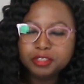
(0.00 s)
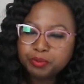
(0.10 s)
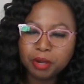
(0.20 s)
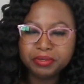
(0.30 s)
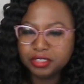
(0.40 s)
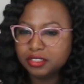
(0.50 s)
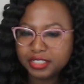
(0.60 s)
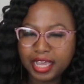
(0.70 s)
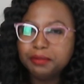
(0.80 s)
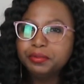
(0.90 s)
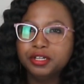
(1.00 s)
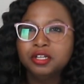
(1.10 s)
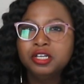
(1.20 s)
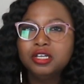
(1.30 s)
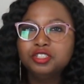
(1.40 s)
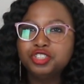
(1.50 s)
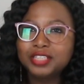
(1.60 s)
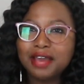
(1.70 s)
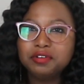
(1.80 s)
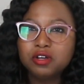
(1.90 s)
It's probably not that. But
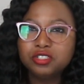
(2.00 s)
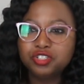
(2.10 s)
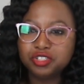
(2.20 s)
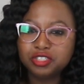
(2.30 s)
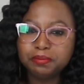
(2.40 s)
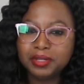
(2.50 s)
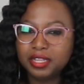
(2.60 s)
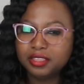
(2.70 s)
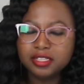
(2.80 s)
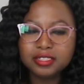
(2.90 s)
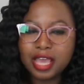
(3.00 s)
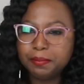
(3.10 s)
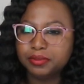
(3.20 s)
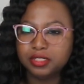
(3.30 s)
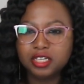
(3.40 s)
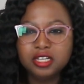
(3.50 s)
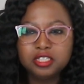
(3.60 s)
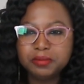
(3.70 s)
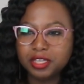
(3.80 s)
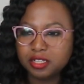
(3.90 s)
just have a contingency plan. Things happen. The
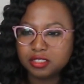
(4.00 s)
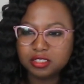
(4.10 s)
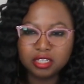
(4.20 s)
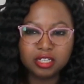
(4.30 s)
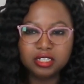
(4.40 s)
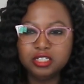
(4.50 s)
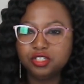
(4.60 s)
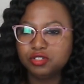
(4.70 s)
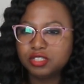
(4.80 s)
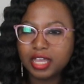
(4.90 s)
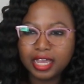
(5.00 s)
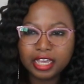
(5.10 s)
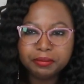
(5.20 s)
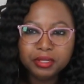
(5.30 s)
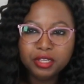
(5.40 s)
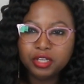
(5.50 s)
kids may get sick and need your time.